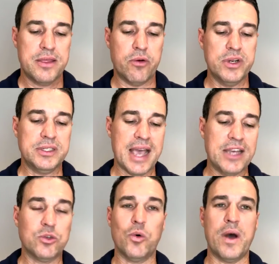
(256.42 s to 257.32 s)
There is,
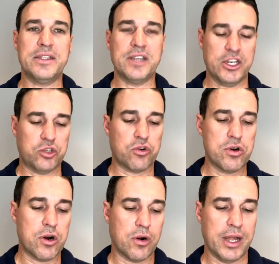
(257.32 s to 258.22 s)
as always, a
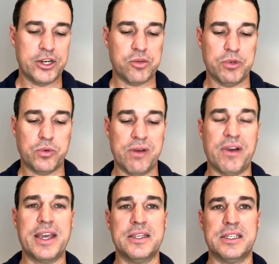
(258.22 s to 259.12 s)
strong correlation between
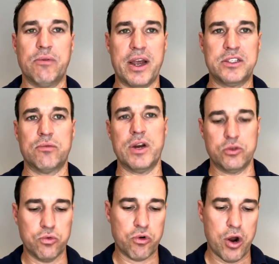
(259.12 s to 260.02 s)
vacancy rates and
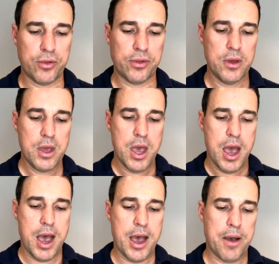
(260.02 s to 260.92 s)
rental growth.
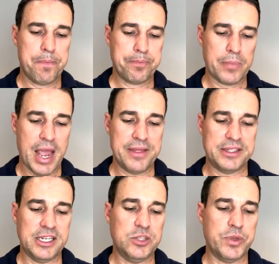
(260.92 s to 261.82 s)
And the
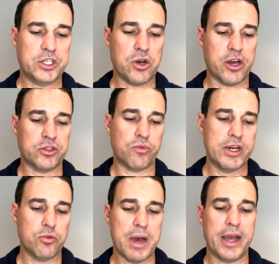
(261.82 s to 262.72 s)
cities with the tightest
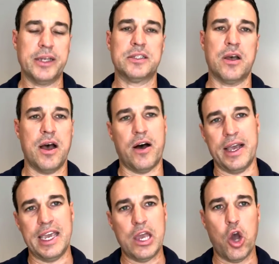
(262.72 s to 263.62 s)
rental markets,
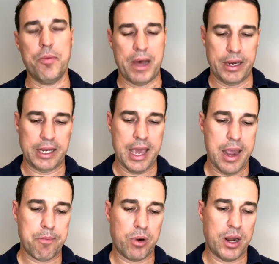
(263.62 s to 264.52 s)
i.e. Hobart and
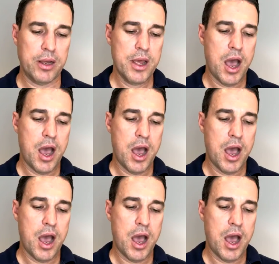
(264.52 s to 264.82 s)
Canberra,